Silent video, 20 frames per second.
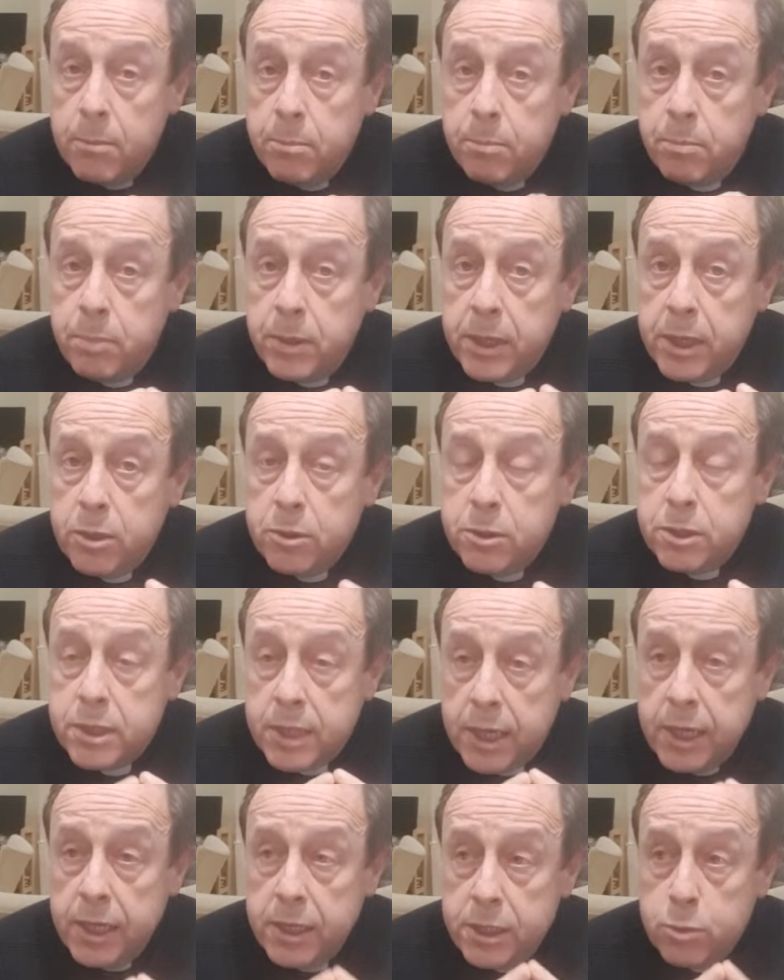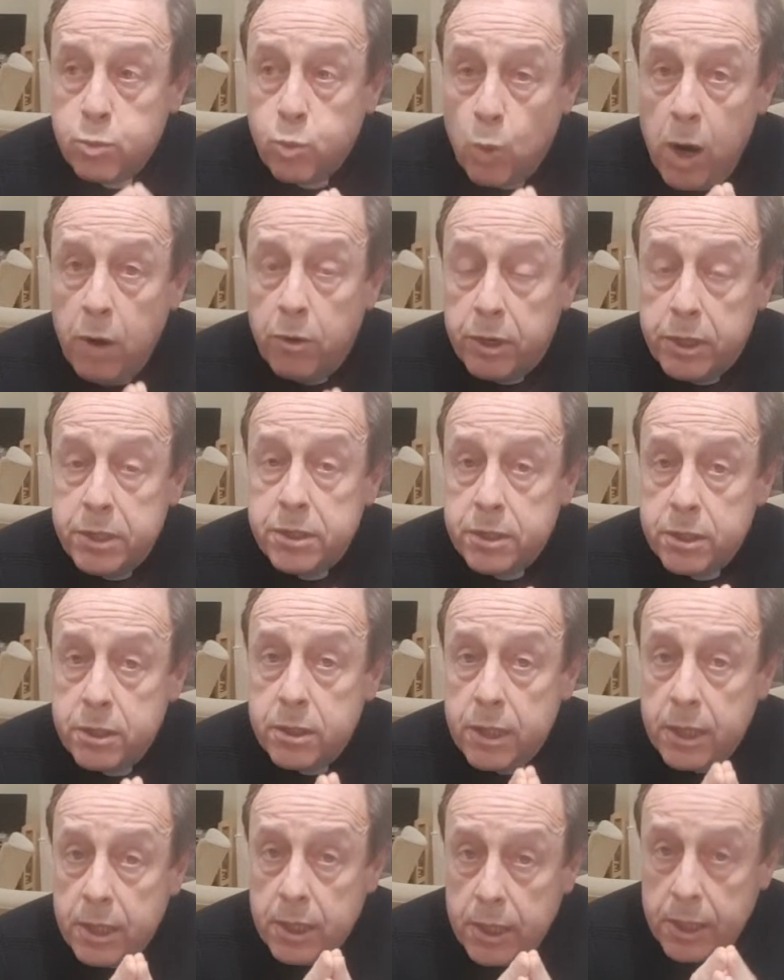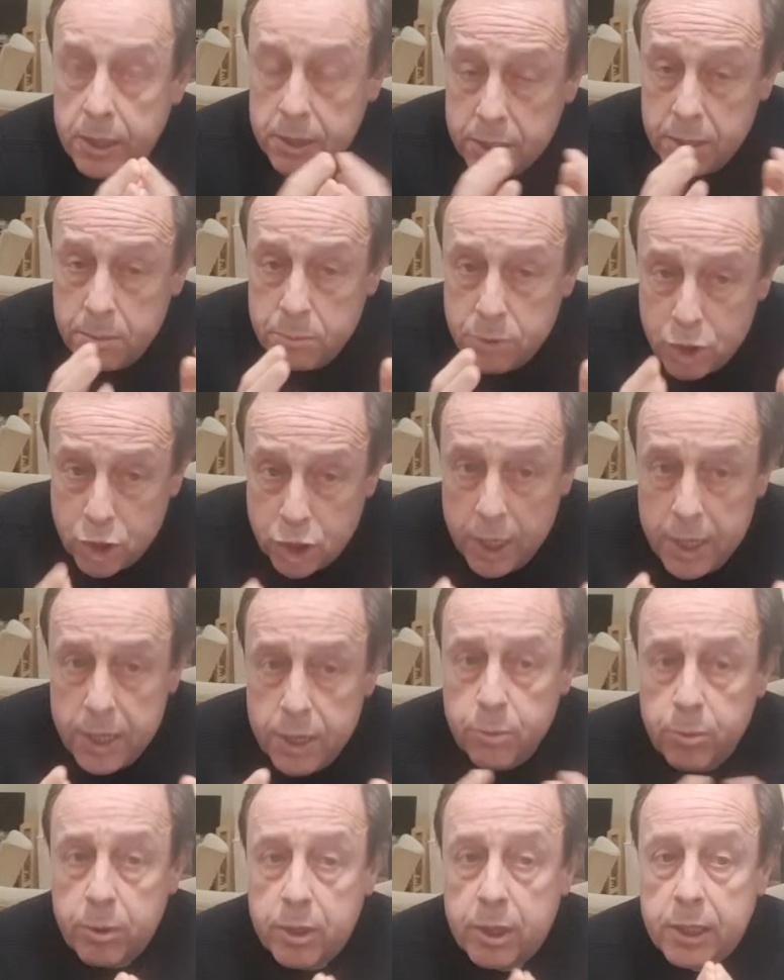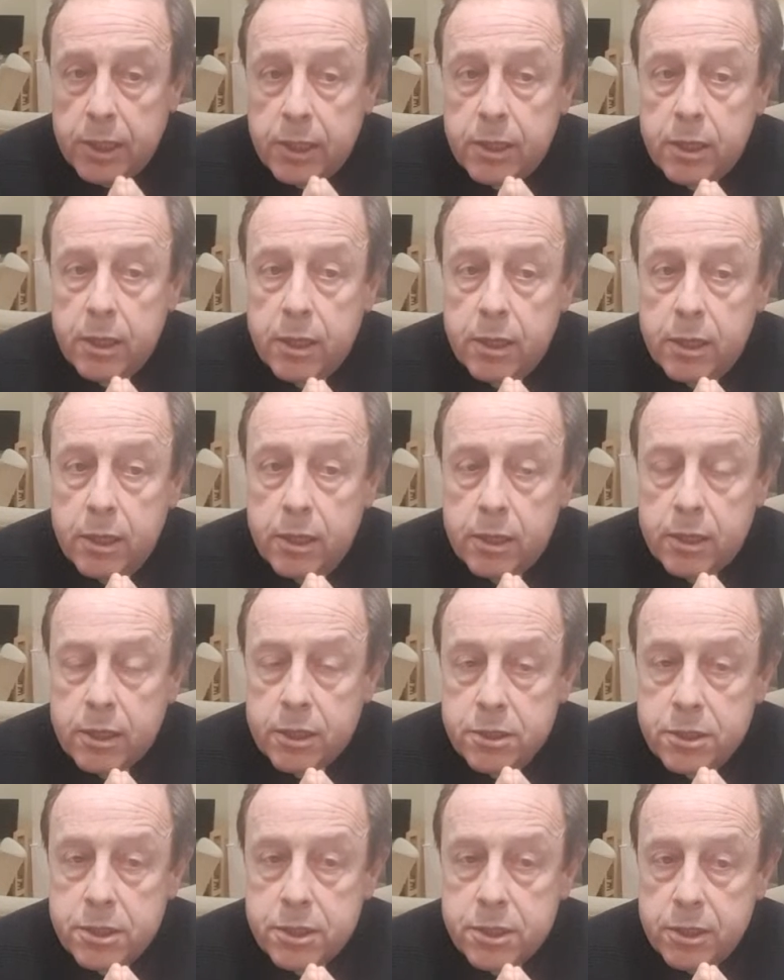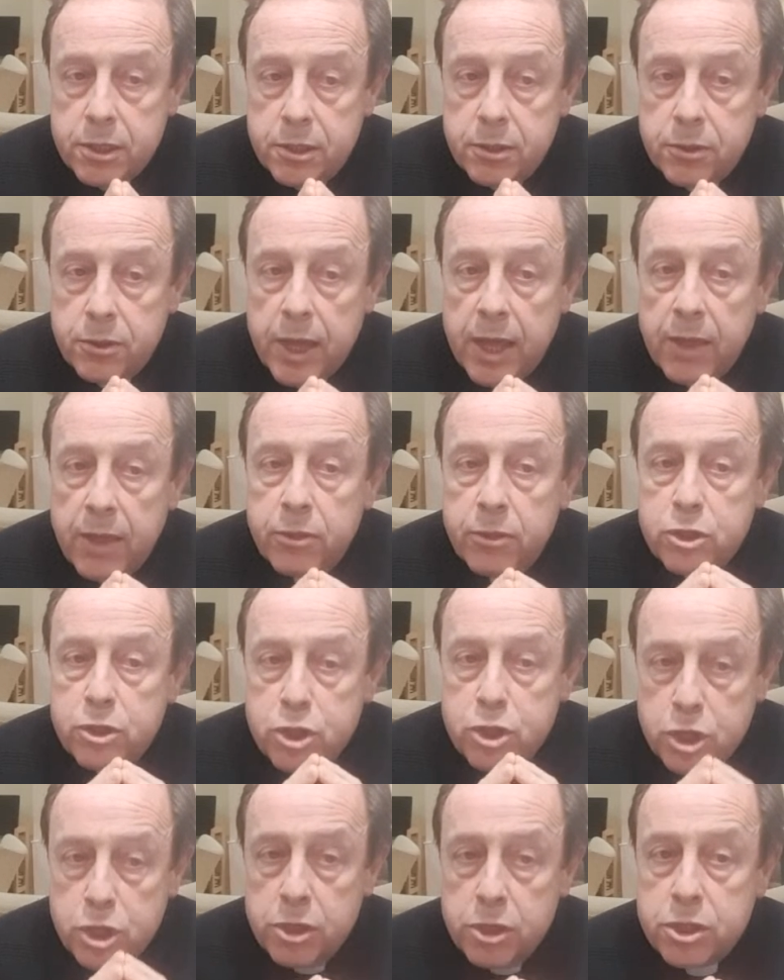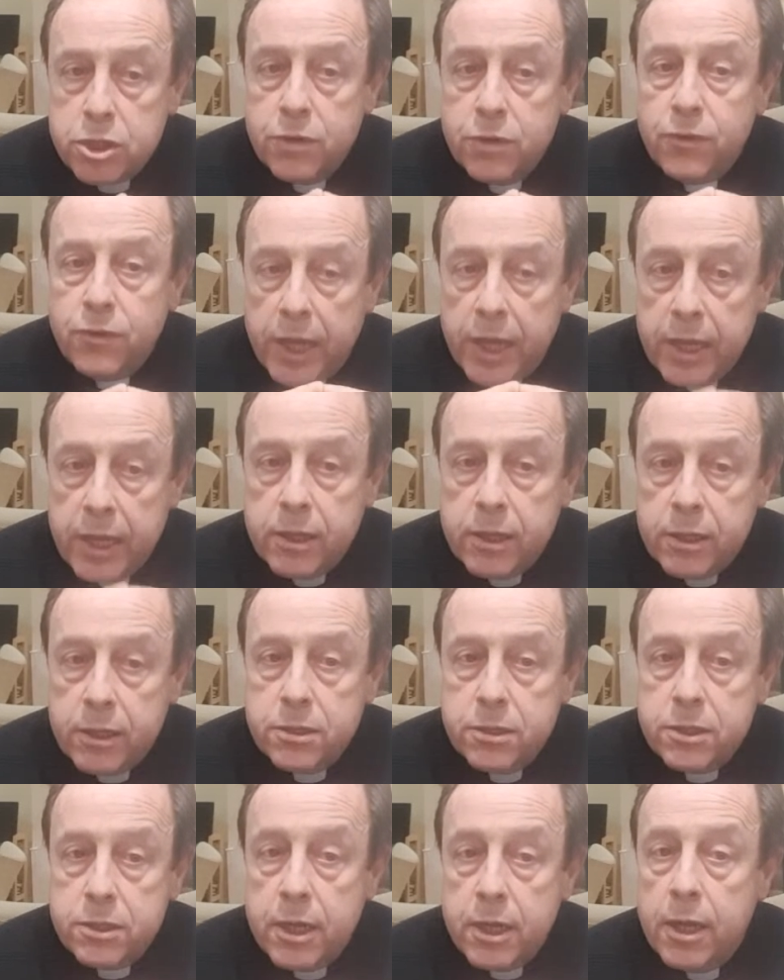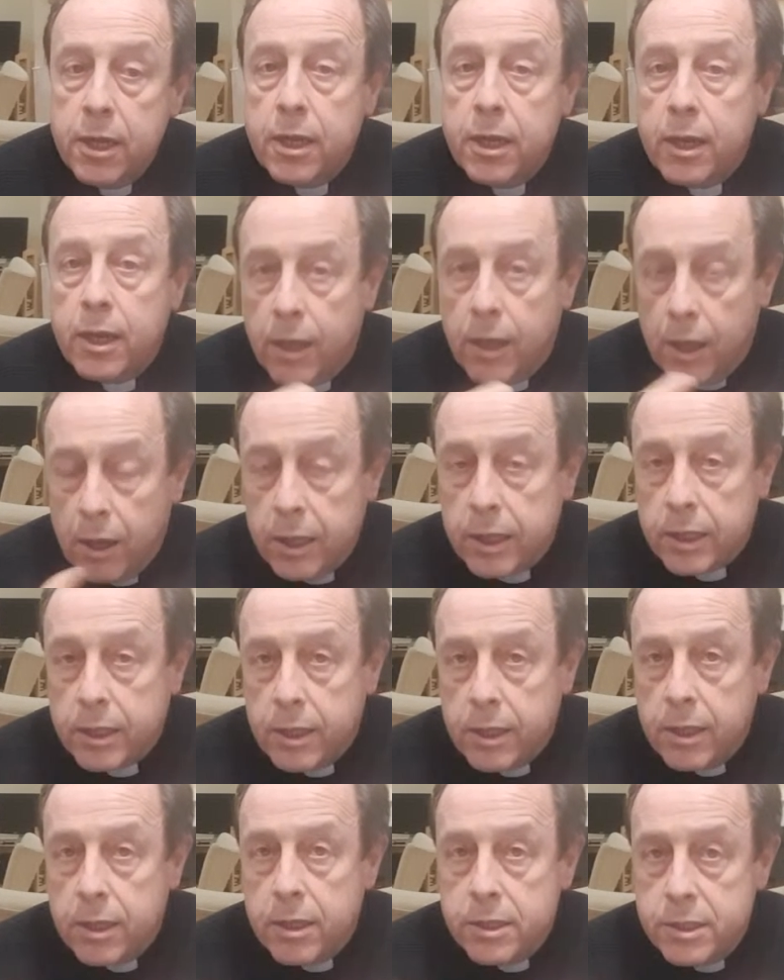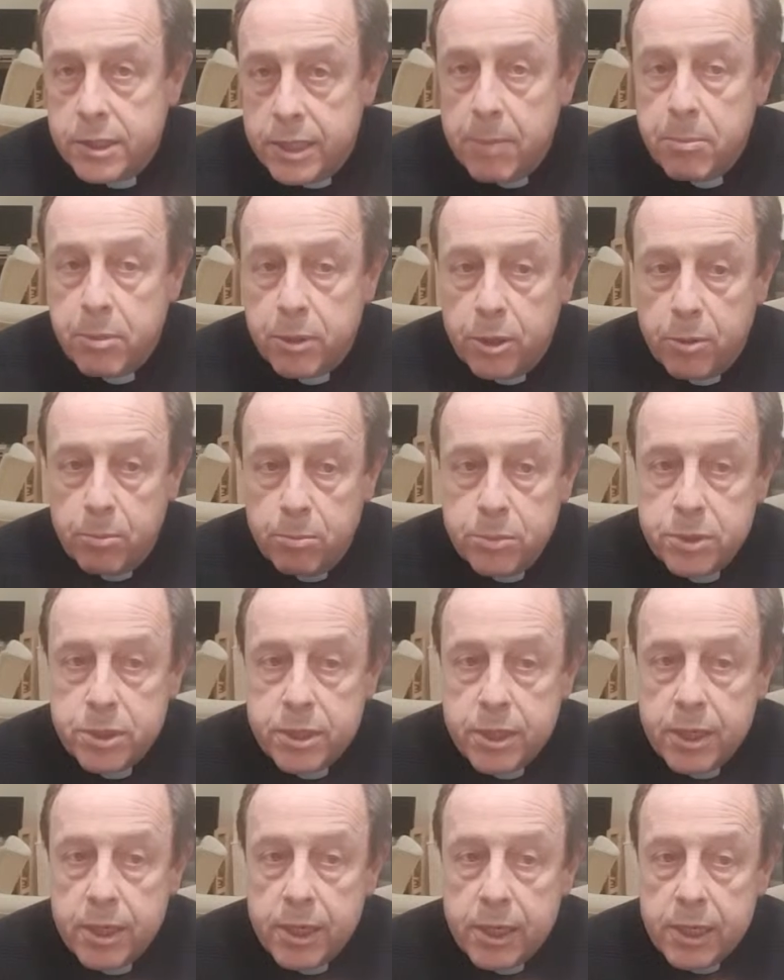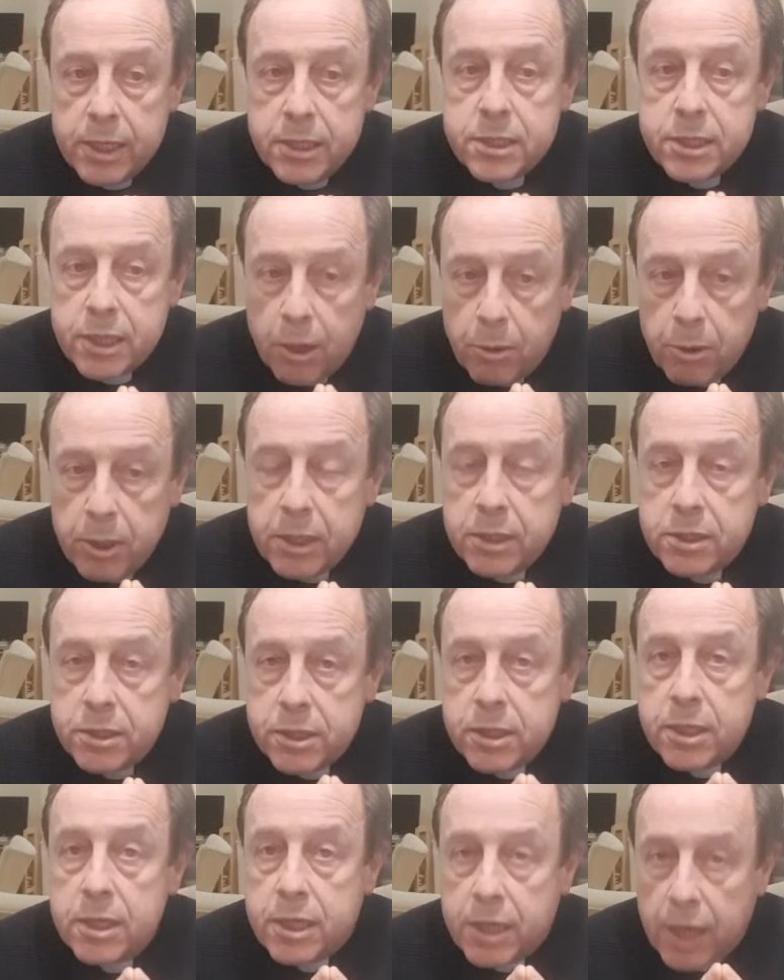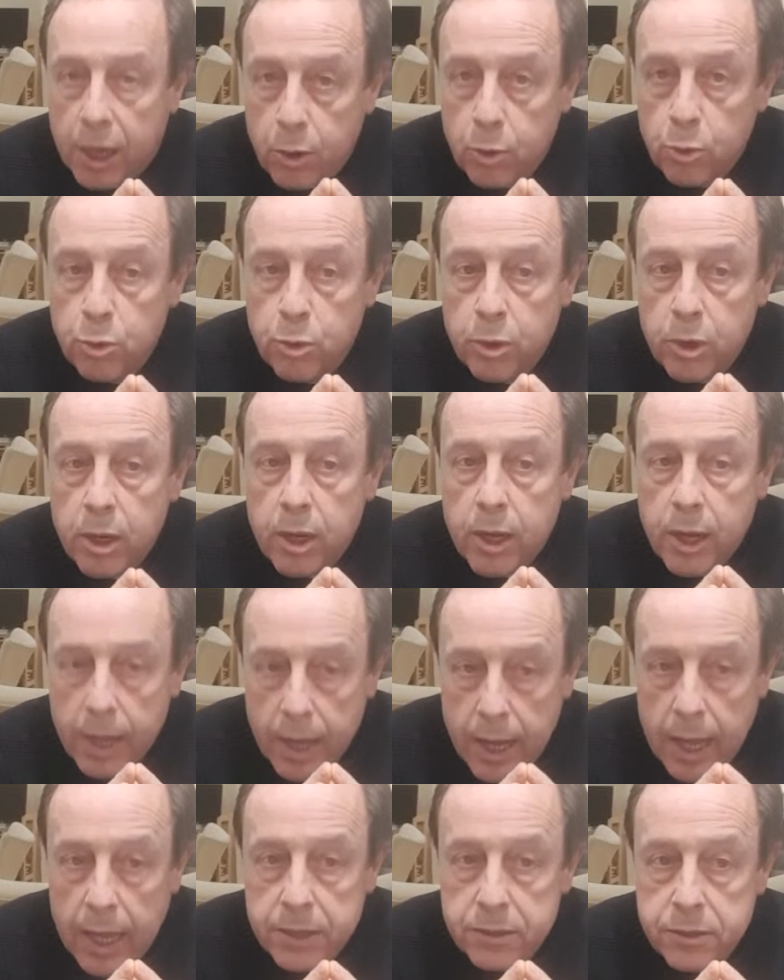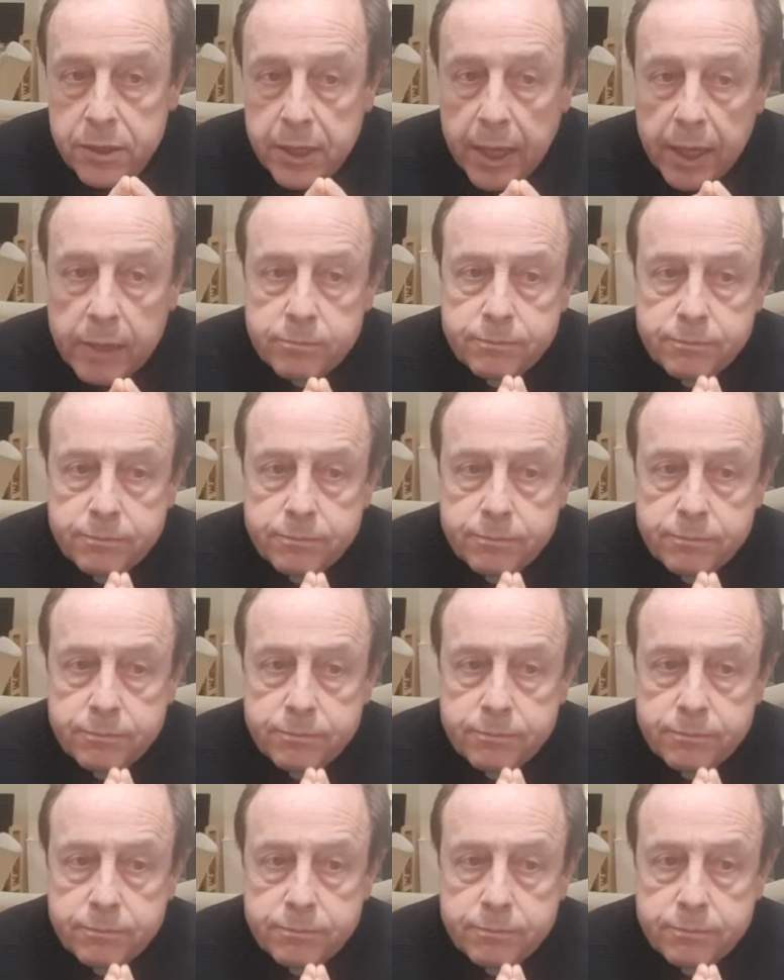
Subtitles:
because he is worried, and he seems genuinely concerned, that the Church of England, like Debenhams, is going to go under.